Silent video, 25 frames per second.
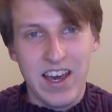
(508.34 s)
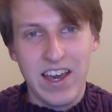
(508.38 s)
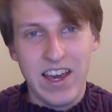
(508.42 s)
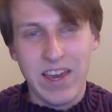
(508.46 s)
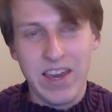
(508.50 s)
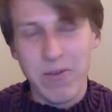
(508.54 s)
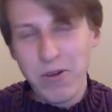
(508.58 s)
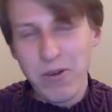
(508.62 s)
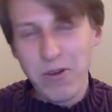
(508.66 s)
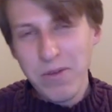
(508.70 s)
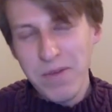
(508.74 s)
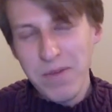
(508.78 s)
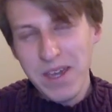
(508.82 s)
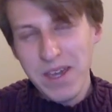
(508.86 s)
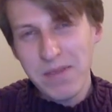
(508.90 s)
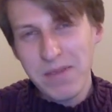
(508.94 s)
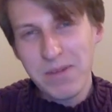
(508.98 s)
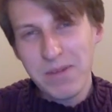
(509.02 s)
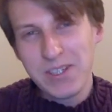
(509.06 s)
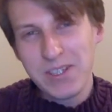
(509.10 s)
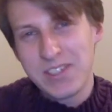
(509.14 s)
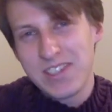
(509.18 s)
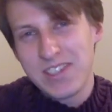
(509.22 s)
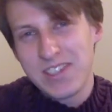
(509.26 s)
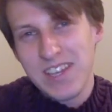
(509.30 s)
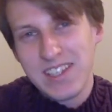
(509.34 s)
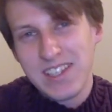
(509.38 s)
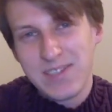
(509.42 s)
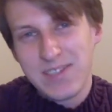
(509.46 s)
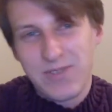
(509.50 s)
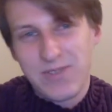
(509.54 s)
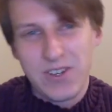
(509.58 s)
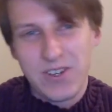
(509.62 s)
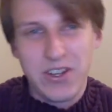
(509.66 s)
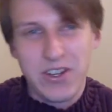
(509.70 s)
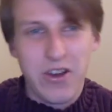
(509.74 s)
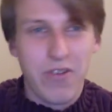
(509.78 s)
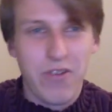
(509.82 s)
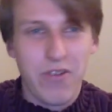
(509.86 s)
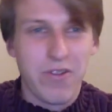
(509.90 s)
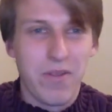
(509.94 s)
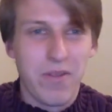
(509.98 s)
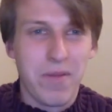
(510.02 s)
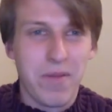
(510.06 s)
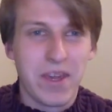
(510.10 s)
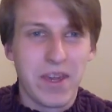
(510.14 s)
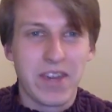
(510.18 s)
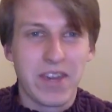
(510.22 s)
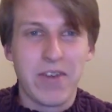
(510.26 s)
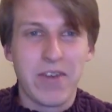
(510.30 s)
it wouldn't make much sense for
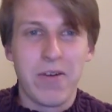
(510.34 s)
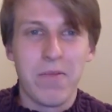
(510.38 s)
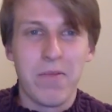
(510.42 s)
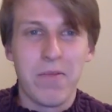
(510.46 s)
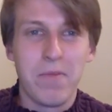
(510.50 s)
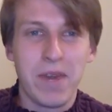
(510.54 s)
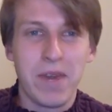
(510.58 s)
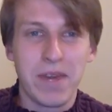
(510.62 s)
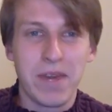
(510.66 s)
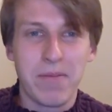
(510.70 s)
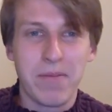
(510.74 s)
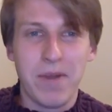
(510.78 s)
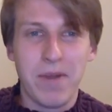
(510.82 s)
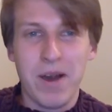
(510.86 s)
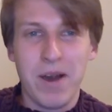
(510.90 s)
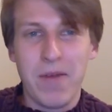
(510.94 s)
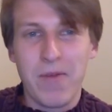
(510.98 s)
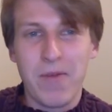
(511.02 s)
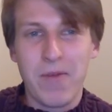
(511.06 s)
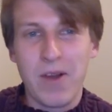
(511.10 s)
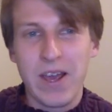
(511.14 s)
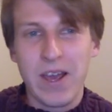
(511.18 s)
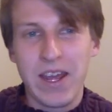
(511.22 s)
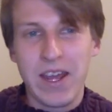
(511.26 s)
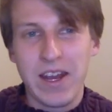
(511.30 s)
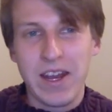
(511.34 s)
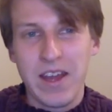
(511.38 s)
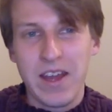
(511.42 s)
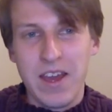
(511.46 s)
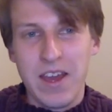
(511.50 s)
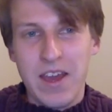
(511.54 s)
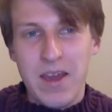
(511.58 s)
Doflamingo and Big Mom, right?